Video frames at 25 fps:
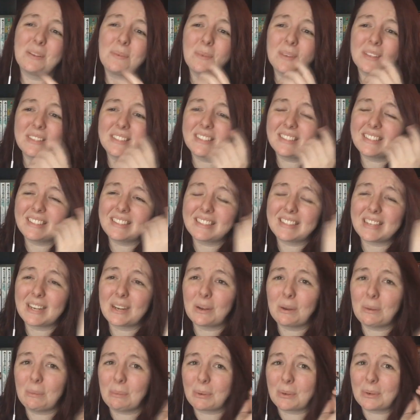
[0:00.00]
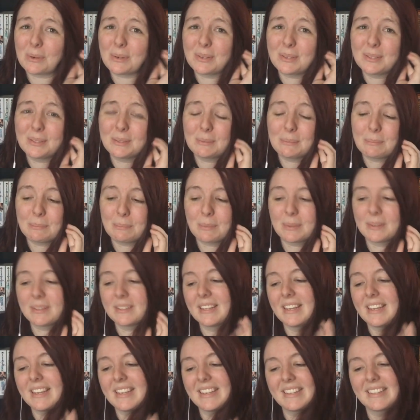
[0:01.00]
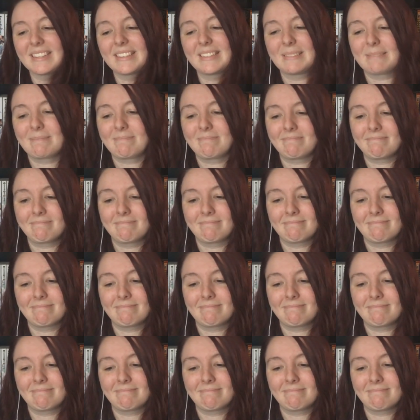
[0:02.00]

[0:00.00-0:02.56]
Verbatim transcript: It wasn't terrible, but like